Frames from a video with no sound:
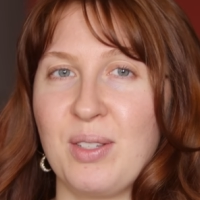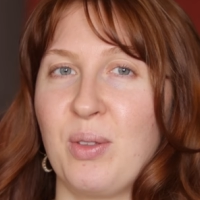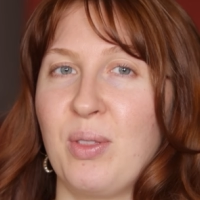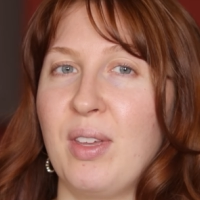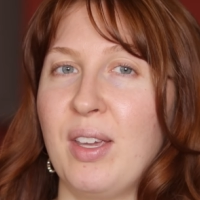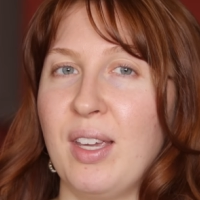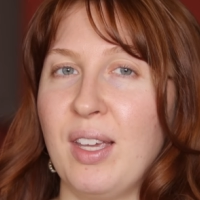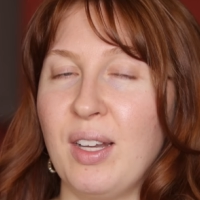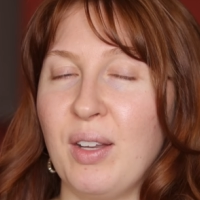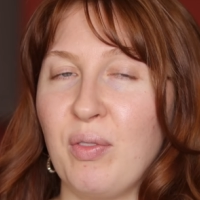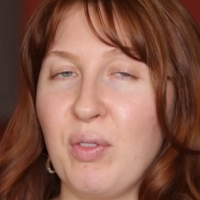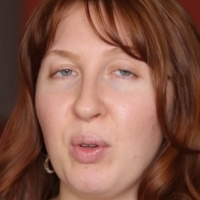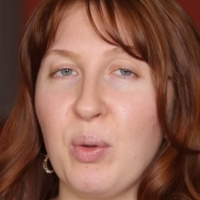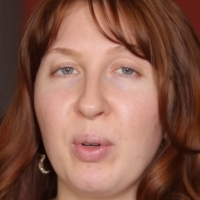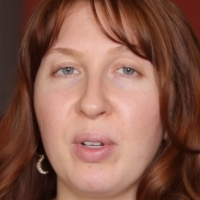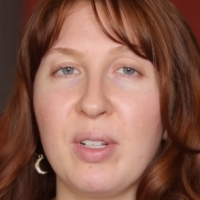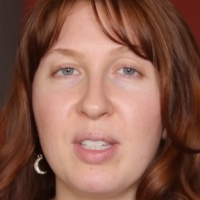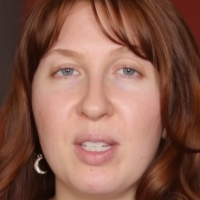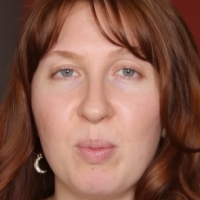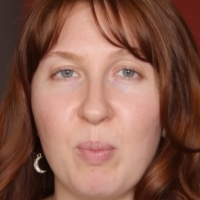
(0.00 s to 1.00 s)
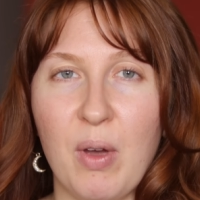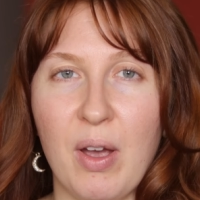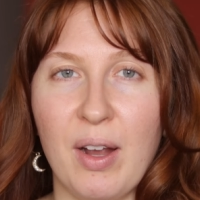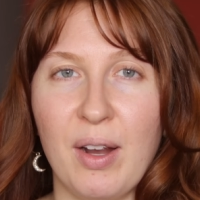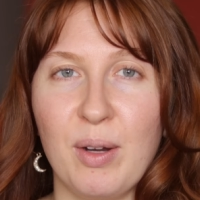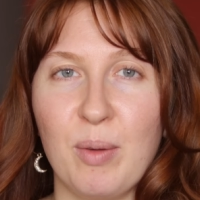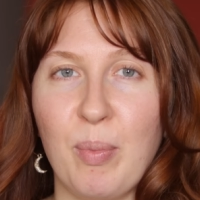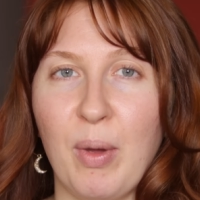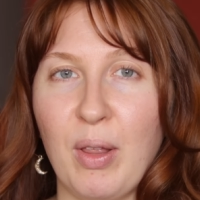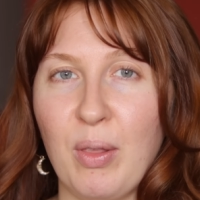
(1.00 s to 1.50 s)
So thinking if you were
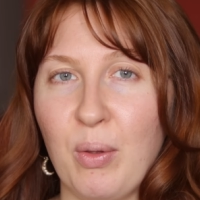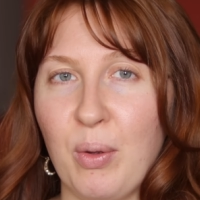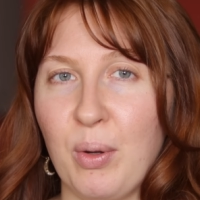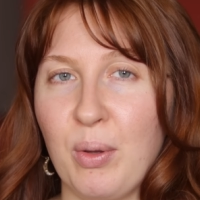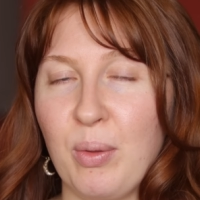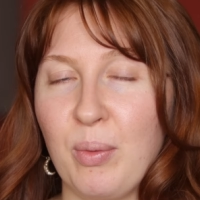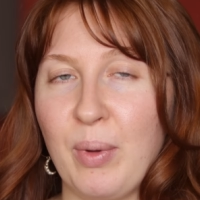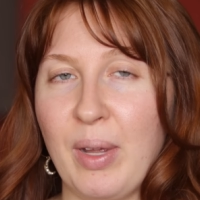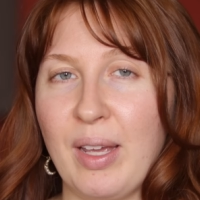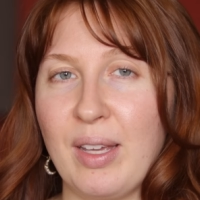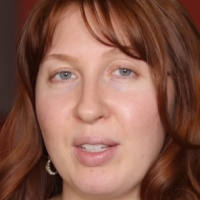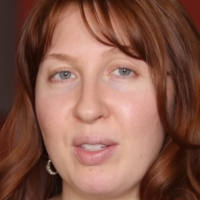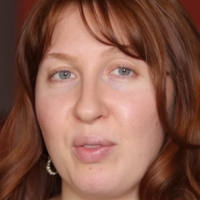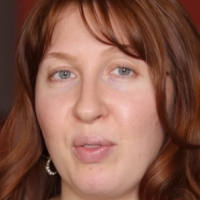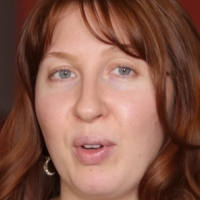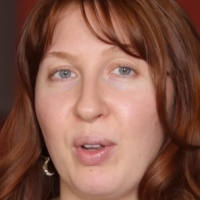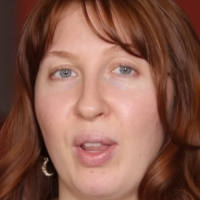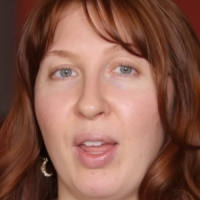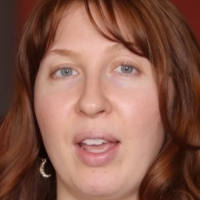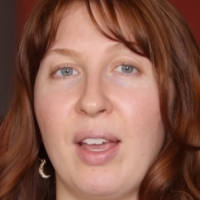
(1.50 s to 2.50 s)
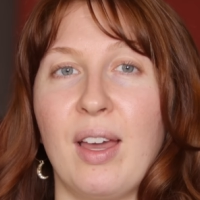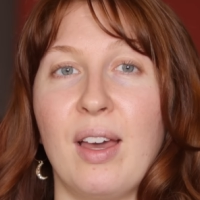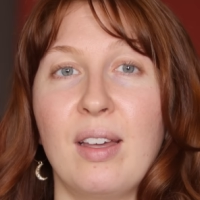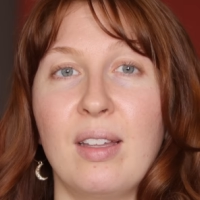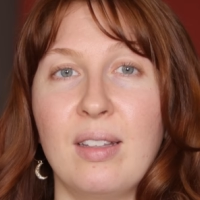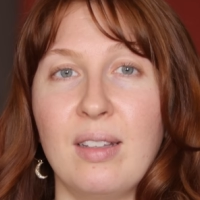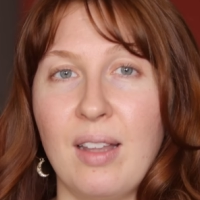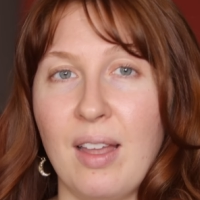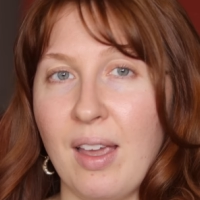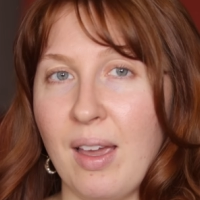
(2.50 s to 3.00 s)
inspired by Lord of the Rings for like
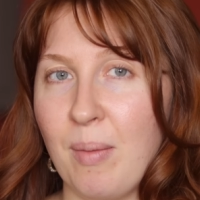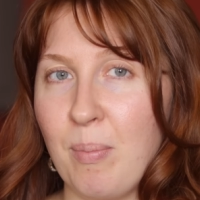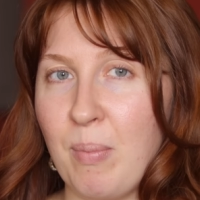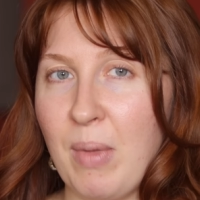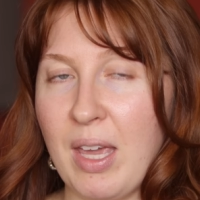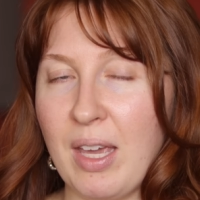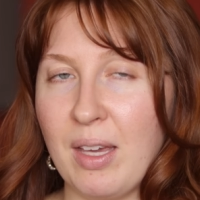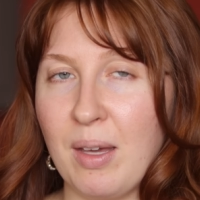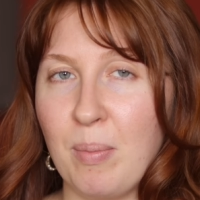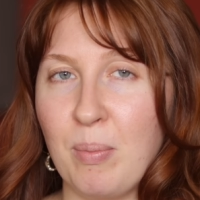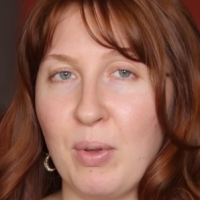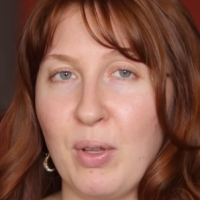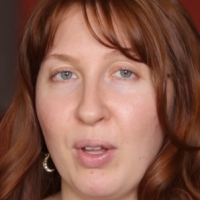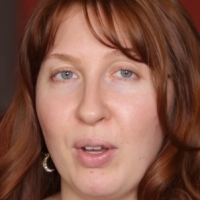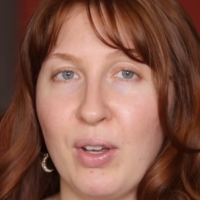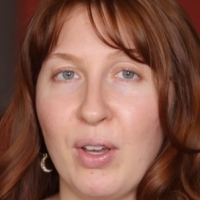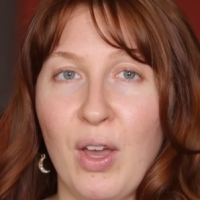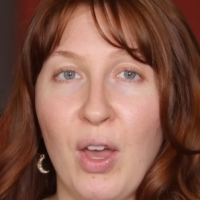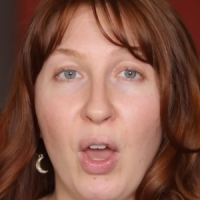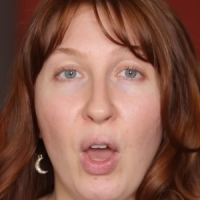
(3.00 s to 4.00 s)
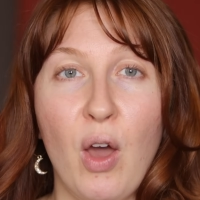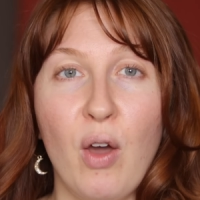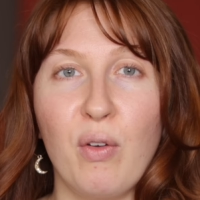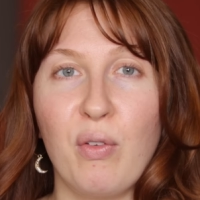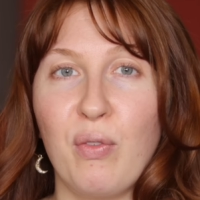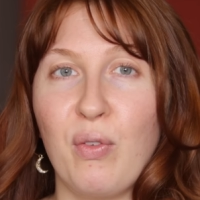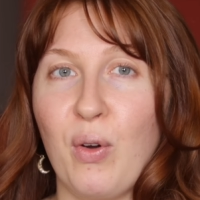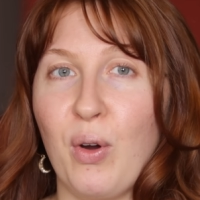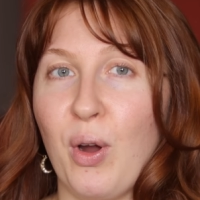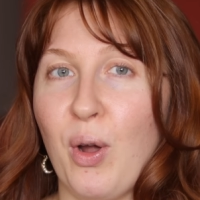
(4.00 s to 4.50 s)
a glam makeup look
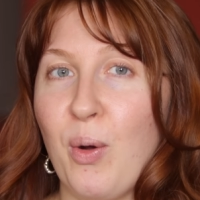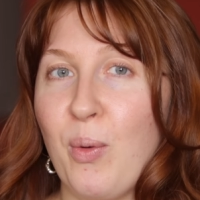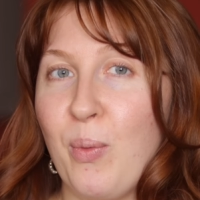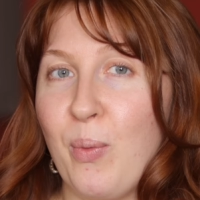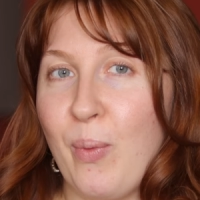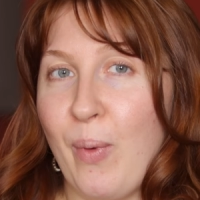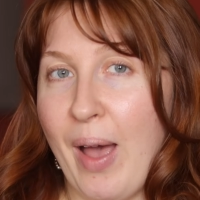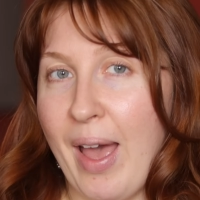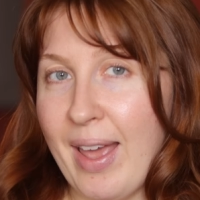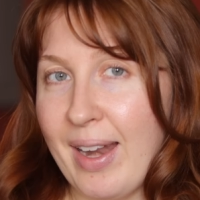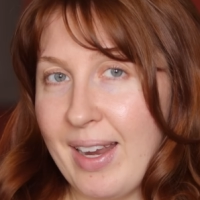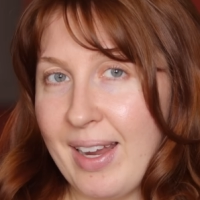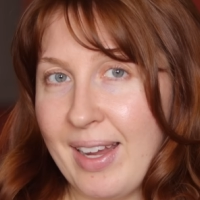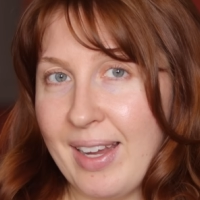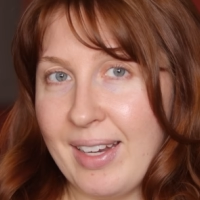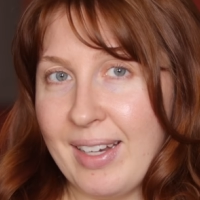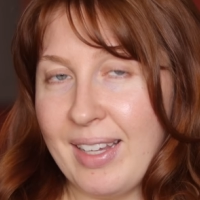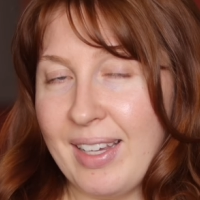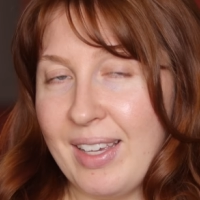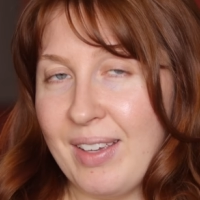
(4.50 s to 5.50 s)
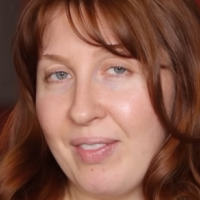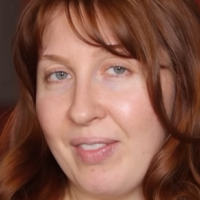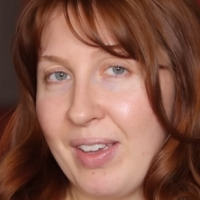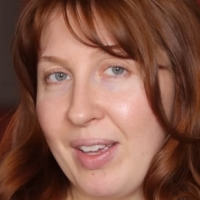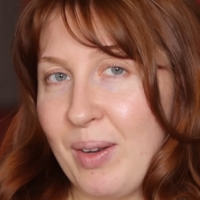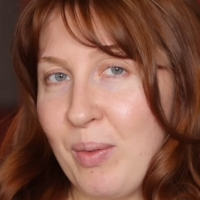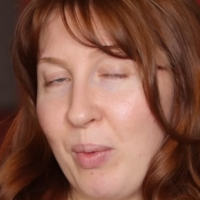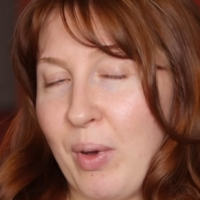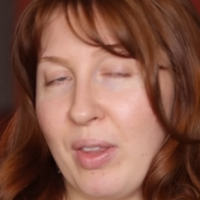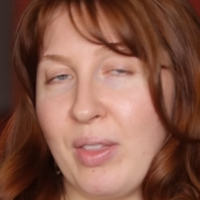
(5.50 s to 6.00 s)
for a wedding
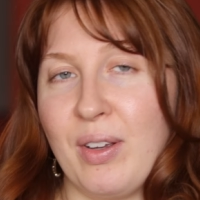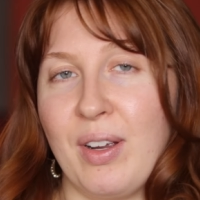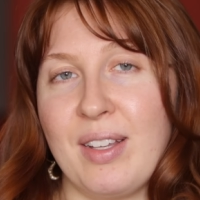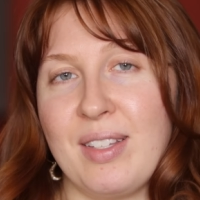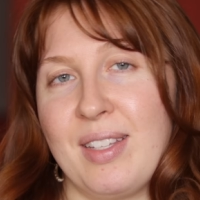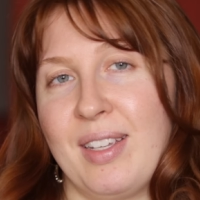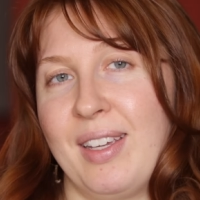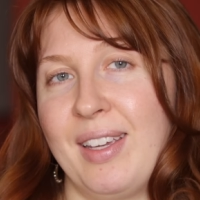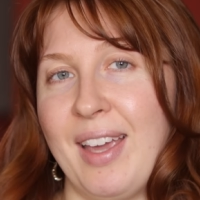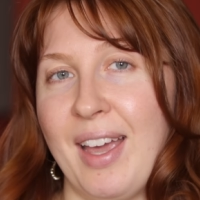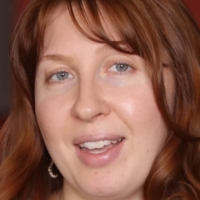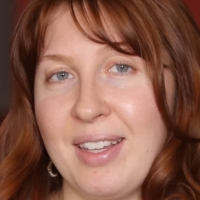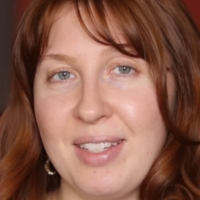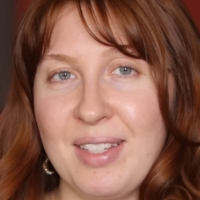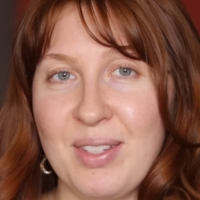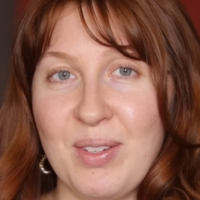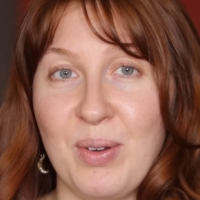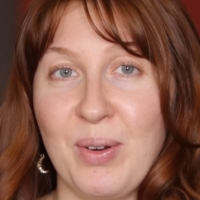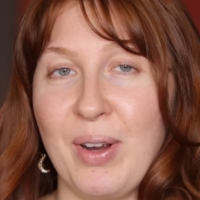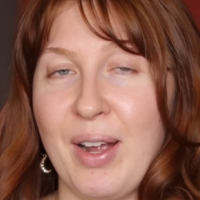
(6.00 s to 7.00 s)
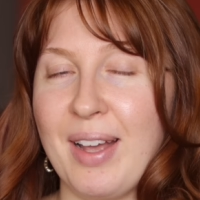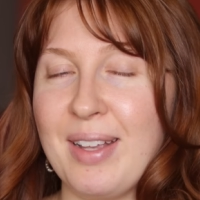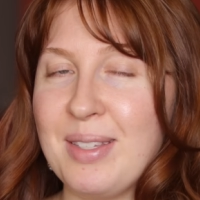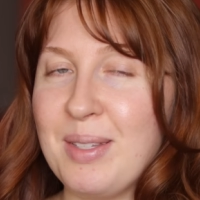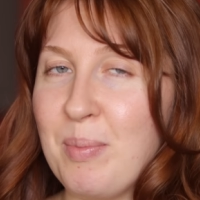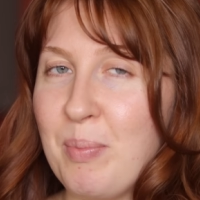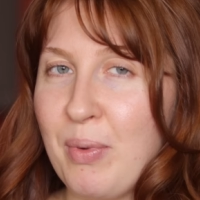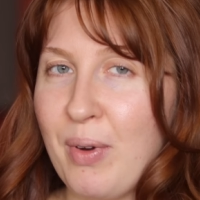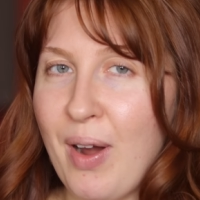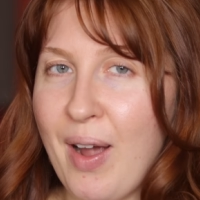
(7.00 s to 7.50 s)
even, whether as a guest or
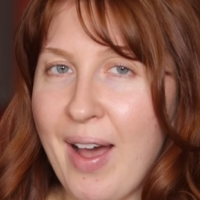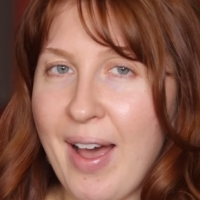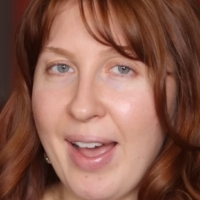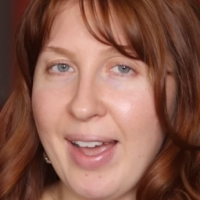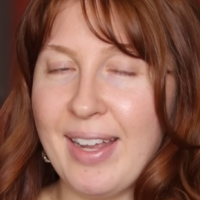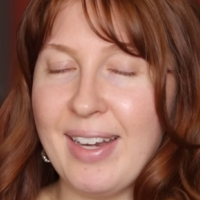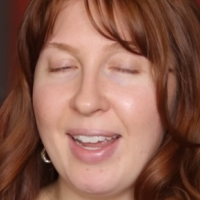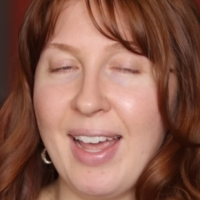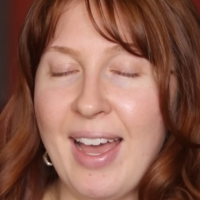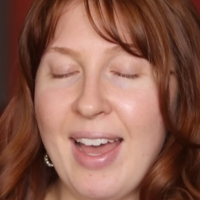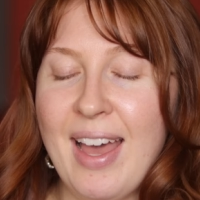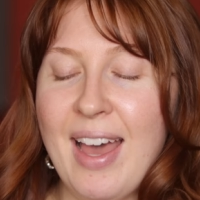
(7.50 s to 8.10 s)
as a bride,